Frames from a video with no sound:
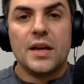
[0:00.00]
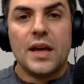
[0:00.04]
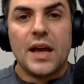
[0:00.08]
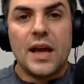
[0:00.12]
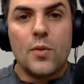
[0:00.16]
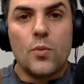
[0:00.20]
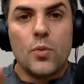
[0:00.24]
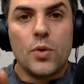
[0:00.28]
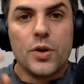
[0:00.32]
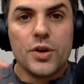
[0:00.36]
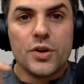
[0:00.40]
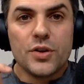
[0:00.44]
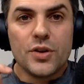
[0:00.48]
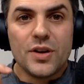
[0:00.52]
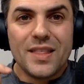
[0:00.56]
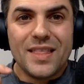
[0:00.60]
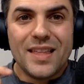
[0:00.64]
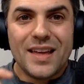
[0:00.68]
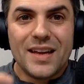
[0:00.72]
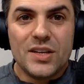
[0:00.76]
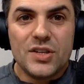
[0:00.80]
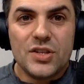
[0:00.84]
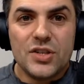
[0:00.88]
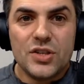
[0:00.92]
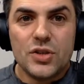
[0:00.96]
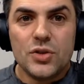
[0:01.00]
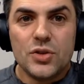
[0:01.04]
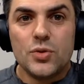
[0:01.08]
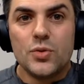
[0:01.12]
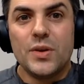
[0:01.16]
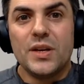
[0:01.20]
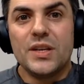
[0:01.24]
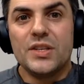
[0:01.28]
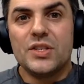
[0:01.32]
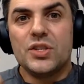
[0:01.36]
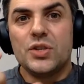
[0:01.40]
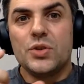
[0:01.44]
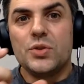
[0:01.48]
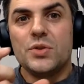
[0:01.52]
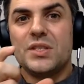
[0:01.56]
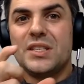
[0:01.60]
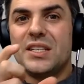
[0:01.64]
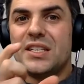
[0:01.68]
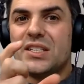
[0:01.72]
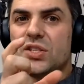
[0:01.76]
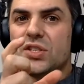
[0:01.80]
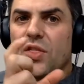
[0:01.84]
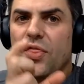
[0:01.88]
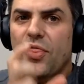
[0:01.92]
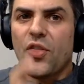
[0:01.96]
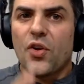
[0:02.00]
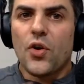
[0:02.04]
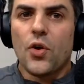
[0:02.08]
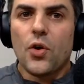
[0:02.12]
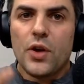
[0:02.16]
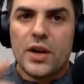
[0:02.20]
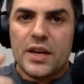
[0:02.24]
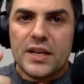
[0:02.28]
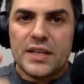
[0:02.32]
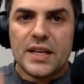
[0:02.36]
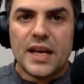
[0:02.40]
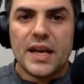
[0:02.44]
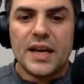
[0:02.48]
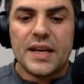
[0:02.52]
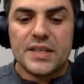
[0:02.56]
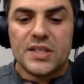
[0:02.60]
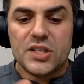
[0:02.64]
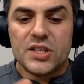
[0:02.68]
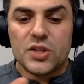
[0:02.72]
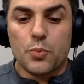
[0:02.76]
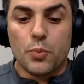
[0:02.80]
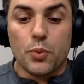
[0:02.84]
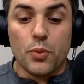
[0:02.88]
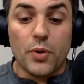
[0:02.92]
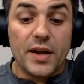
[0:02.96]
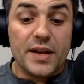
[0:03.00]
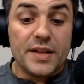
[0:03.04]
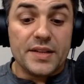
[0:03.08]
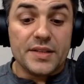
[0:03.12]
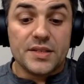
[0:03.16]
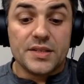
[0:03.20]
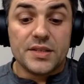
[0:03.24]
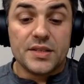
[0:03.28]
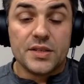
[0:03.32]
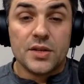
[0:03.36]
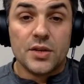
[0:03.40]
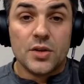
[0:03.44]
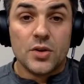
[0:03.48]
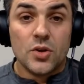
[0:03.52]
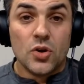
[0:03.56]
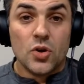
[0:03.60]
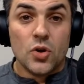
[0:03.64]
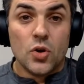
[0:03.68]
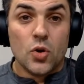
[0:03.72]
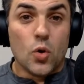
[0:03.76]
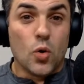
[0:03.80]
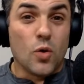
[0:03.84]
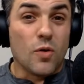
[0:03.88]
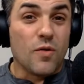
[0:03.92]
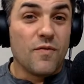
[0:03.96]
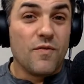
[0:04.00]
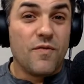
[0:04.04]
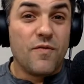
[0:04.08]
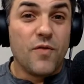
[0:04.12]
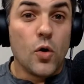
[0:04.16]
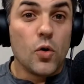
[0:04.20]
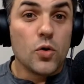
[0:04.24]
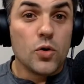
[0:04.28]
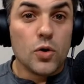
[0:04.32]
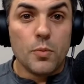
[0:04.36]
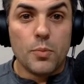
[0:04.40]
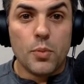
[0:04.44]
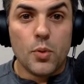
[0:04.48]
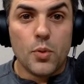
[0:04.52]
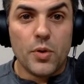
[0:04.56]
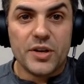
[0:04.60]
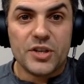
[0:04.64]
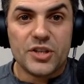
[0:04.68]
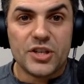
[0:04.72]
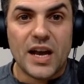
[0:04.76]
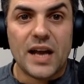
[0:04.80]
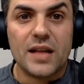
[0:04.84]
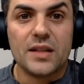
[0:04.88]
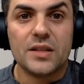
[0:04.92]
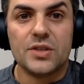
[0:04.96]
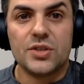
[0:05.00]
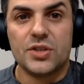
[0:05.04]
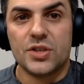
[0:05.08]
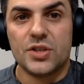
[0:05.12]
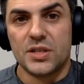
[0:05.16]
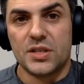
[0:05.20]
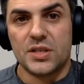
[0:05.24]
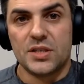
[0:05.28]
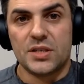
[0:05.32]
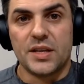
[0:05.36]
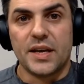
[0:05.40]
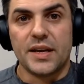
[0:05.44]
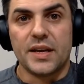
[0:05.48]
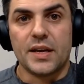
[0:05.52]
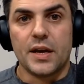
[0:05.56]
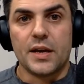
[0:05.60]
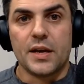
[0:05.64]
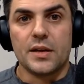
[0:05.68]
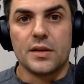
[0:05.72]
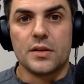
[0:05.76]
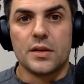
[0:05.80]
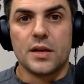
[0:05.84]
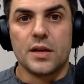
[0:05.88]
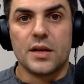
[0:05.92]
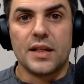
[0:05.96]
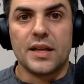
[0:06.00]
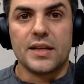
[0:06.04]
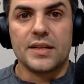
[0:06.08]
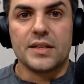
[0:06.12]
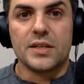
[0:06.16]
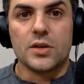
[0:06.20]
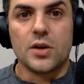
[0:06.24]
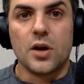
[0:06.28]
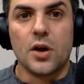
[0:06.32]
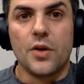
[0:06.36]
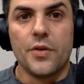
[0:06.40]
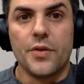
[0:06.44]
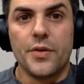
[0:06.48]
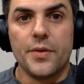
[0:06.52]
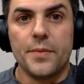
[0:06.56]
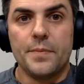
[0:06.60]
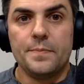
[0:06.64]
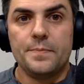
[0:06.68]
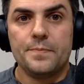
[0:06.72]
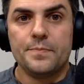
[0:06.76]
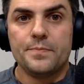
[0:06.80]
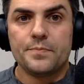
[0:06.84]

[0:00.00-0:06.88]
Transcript: And what you're going to then do is use these 30 day sprints or focal point challenges, is like I, I like to call them.